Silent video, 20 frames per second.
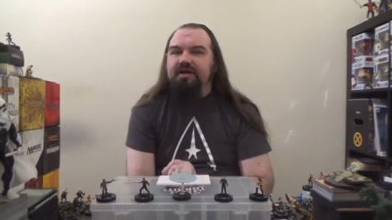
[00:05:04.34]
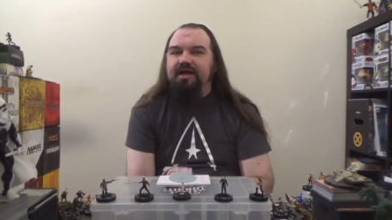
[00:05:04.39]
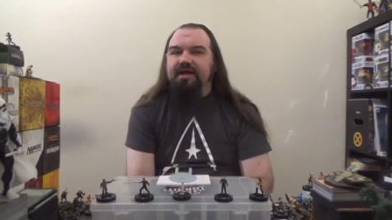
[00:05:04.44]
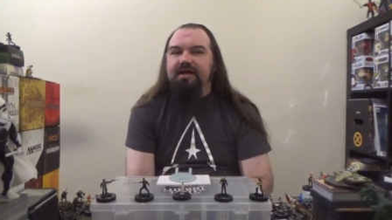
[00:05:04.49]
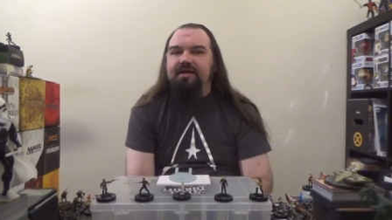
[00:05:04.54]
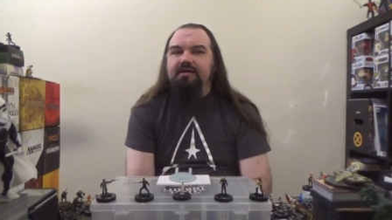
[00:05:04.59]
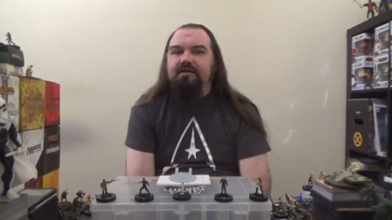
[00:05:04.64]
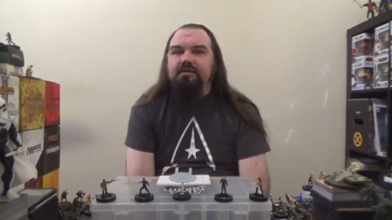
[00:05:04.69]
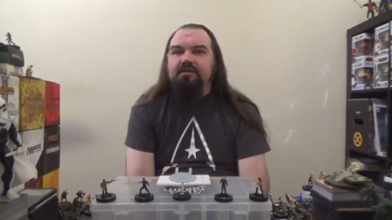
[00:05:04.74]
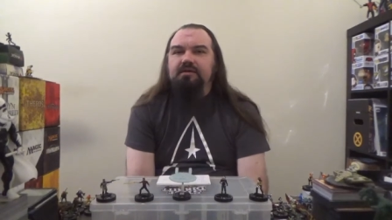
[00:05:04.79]

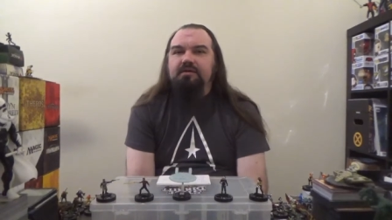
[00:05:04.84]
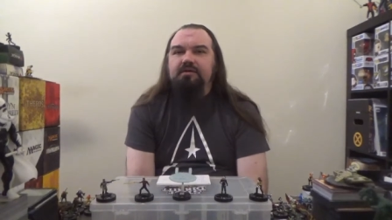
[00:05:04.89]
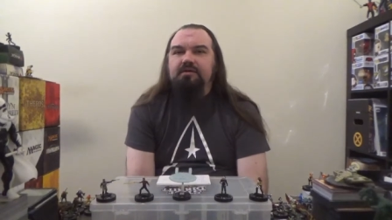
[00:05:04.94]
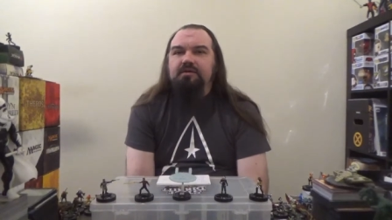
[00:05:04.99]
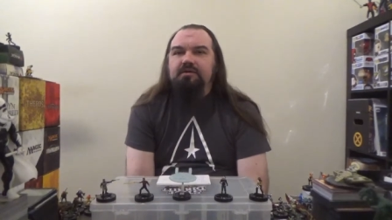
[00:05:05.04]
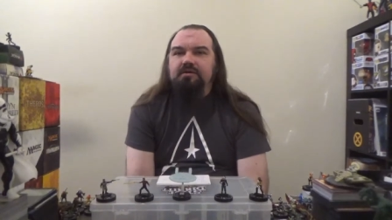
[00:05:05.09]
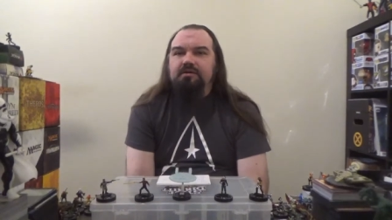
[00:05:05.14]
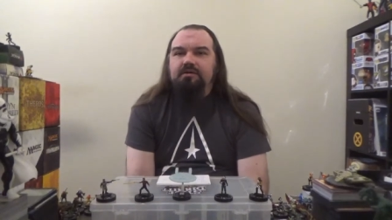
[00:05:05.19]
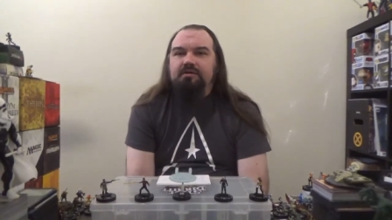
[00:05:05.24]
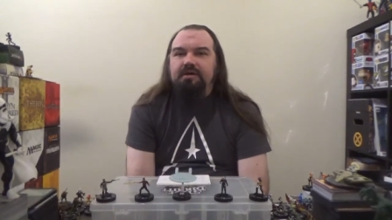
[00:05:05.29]
at,
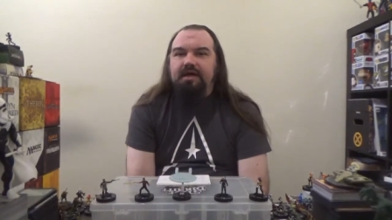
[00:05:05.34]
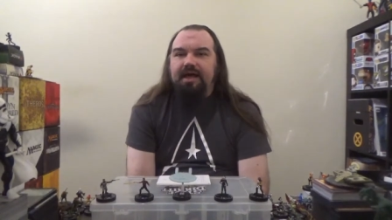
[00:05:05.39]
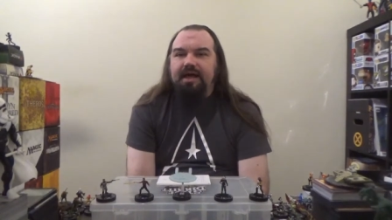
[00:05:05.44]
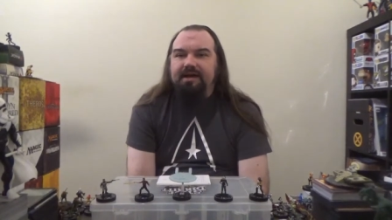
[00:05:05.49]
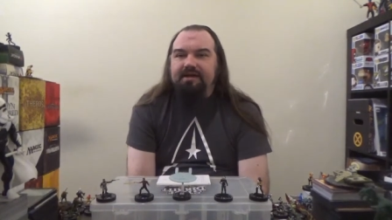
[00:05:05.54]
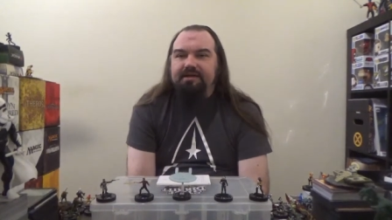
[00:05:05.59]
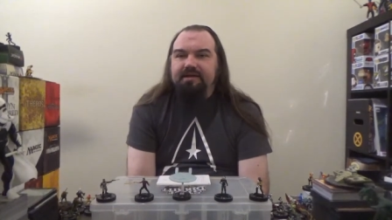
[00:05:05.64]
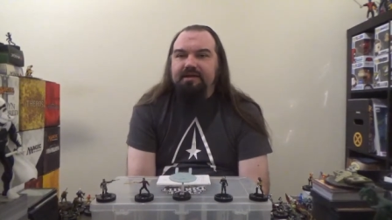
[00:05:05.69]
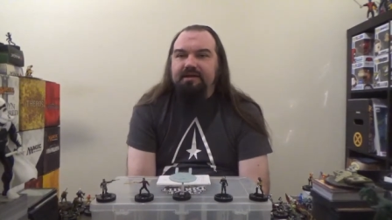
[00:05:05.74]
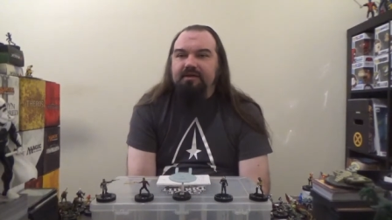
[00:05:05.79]

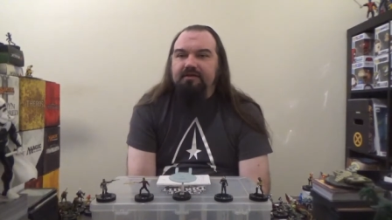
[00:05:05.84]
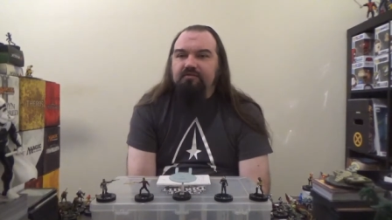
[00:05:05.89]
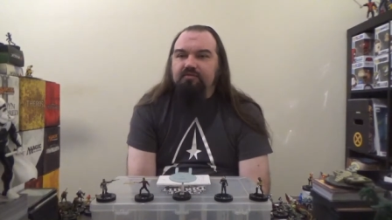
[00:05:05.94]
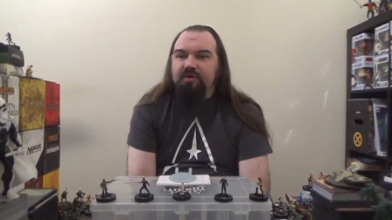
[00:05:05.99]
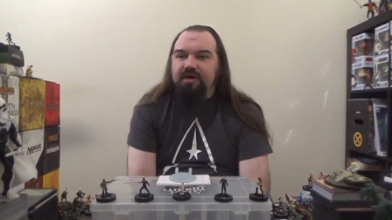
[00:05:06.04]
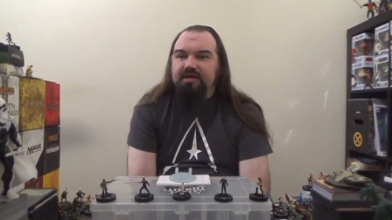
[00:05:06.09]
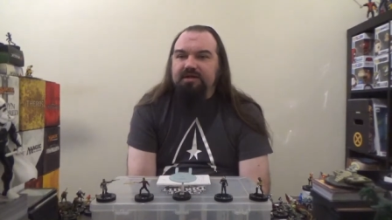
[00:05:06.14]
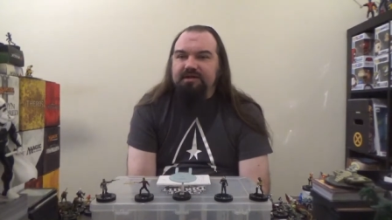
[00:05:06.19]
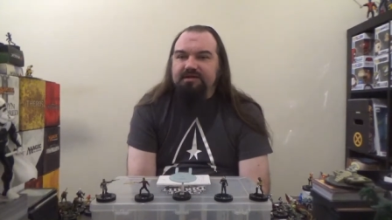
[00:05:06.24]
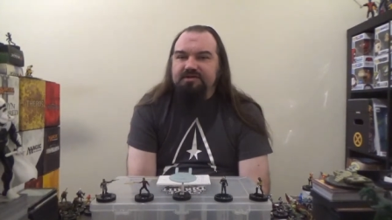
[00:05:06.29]
added in, as
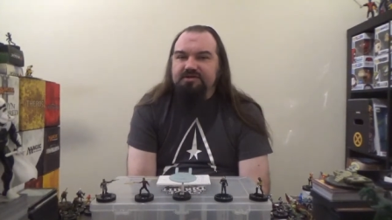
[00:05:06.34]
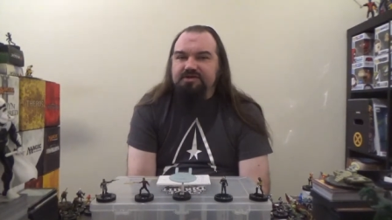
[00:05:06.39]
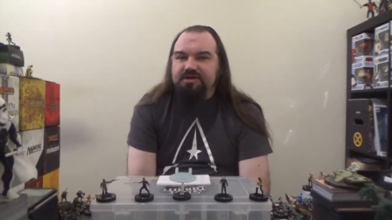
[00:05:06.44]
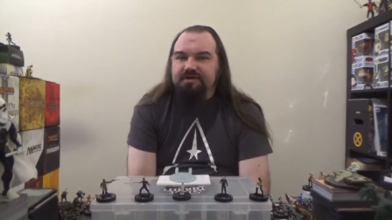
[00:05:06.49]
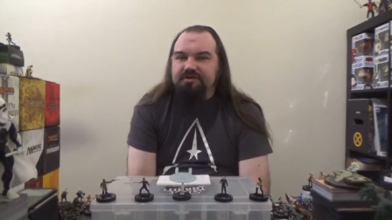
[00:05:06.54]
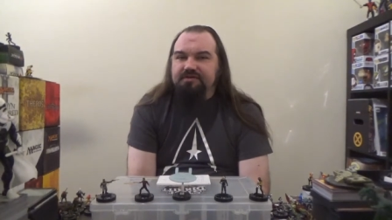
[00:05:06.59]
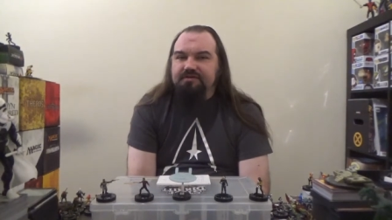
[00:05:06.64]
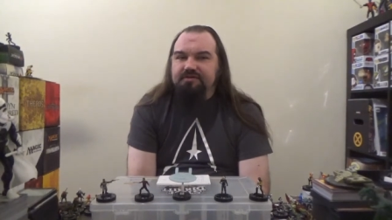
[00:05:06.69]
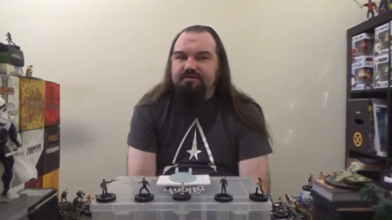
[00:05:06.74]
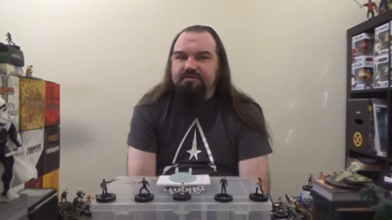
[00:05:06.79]
well as
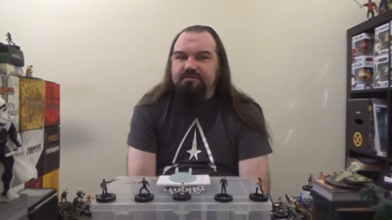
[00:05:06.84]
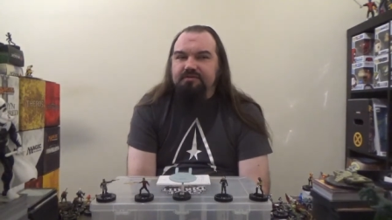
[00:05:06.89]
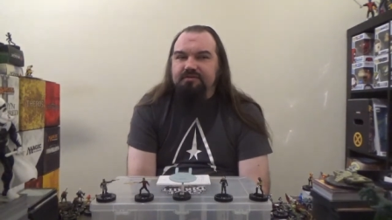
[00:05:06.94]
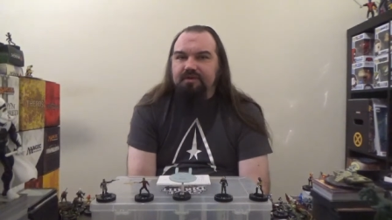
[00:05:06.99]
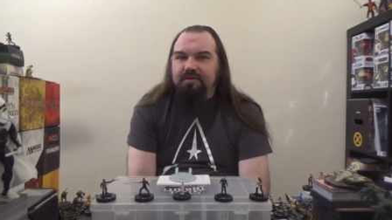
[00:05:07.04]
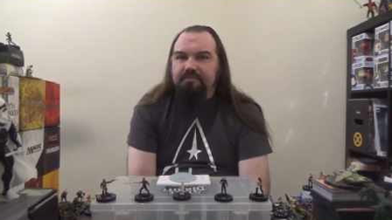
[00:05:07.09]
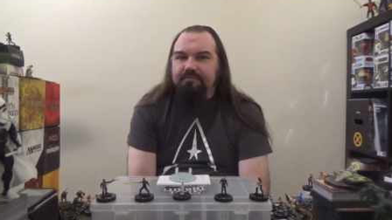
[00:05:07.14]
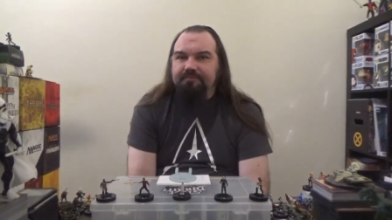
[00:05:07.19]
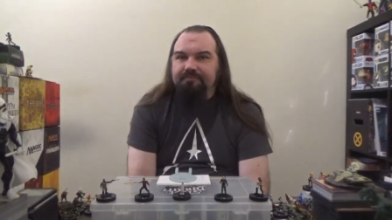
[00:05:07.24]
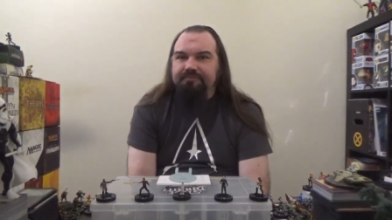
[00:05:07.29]
just
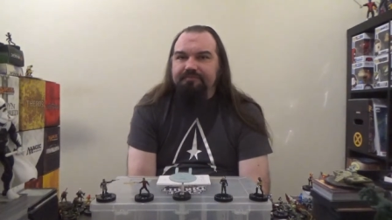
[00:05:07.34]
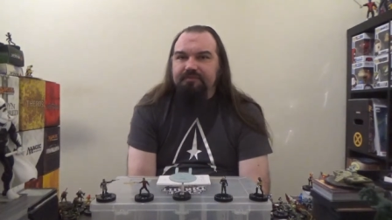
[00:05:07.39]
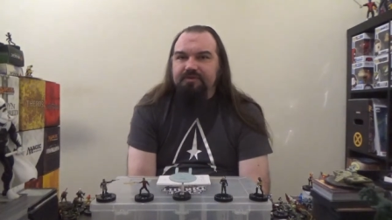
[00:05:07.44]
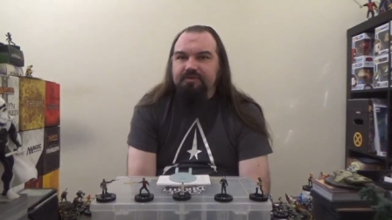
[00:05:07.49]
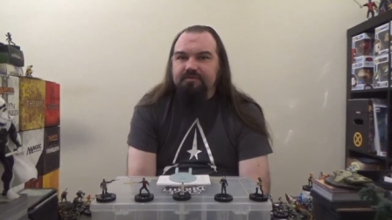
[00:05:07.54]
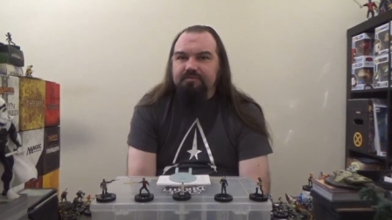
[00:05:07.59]
some...